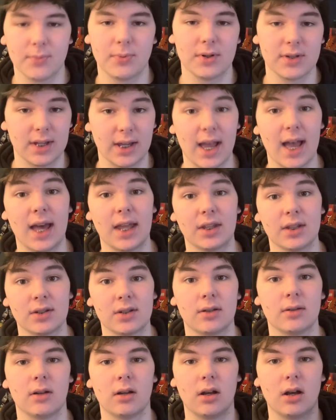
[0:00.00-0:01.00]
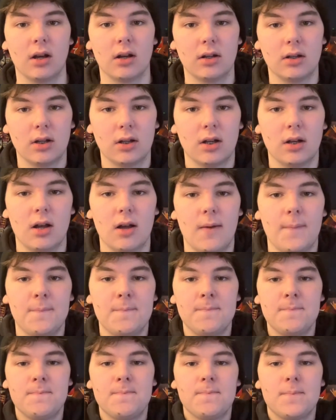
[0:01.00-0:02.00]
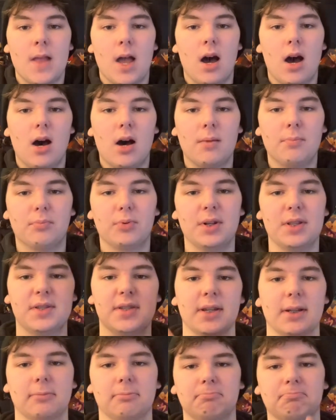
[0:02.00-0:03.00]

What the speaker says: printing and arm printing.